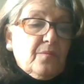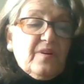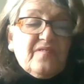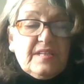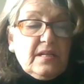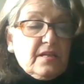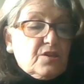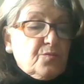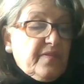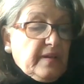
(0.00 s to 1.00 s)
and we've seen
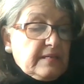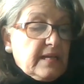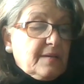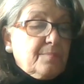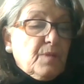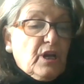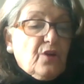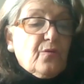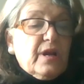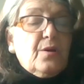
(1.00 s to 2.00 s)
this with things like
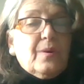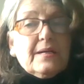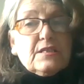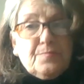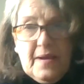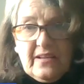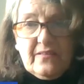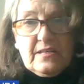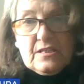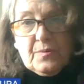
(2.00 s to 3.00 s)
mercury. We expect
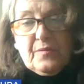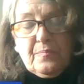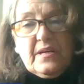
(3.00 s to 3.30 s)
this with